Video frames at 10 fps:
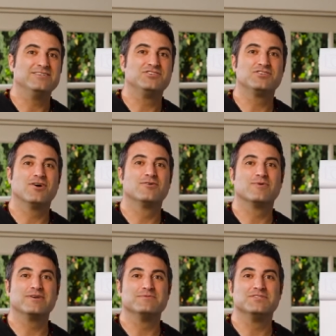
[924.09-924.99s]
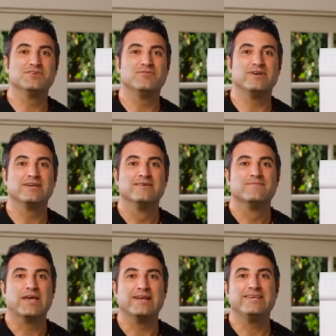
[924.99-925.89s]
he showed what he was doing,
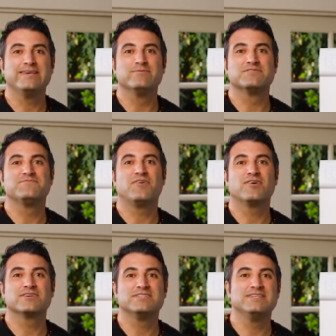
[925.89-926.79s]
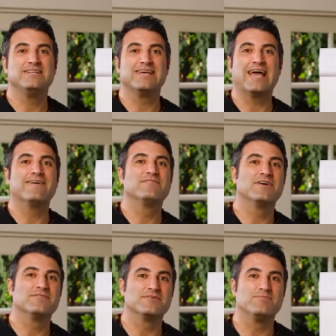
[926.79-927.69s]
and he was far exceeding every
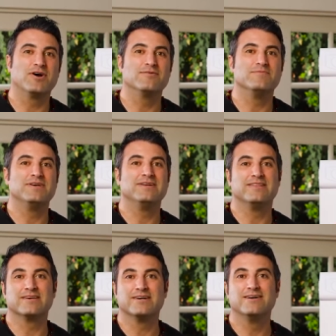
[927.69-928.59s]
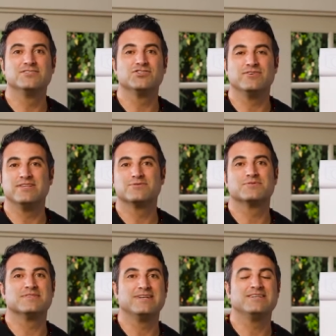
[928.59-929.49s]
other department in the country. This
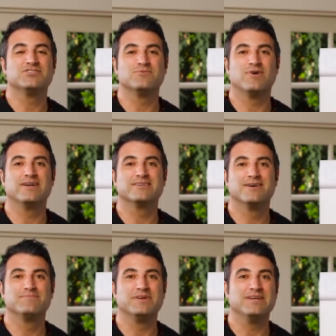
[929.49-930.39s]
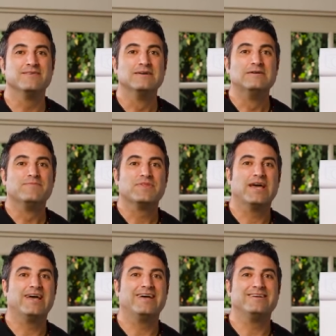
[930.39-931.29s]
was a nationwide company.
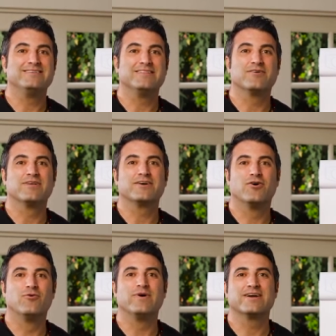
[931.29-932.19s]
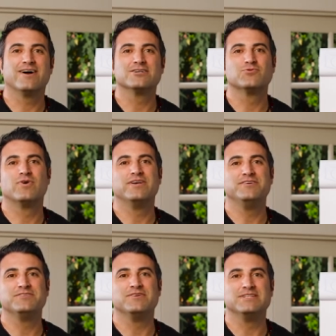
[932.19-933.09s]
And they're like, "Oh my gosh, what are
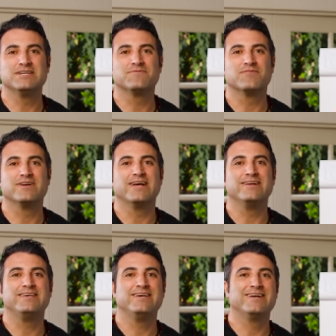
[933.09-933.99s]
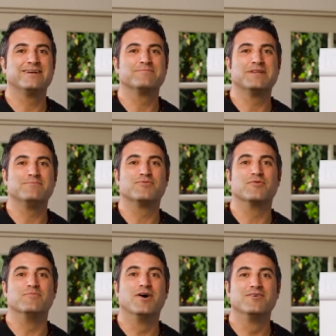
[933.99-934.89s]
you doing different?" And he ended up getting
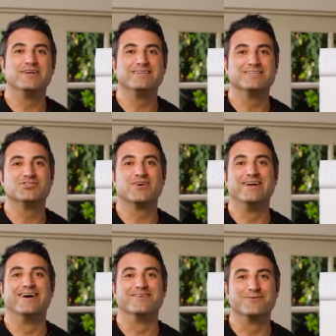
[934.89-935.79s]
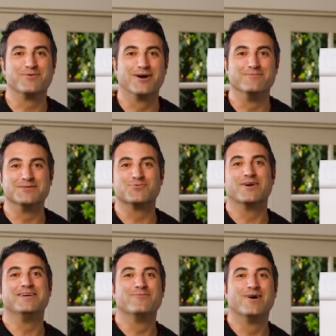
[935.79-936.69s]
promoted to train other departments
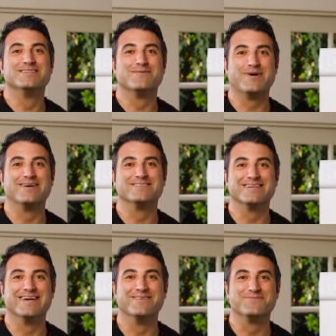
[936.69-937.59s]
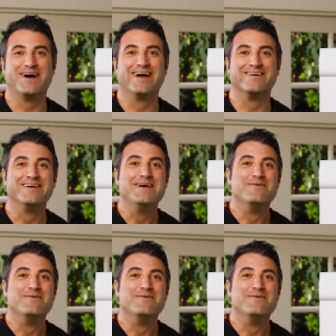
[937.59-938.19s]
where he was about to get fired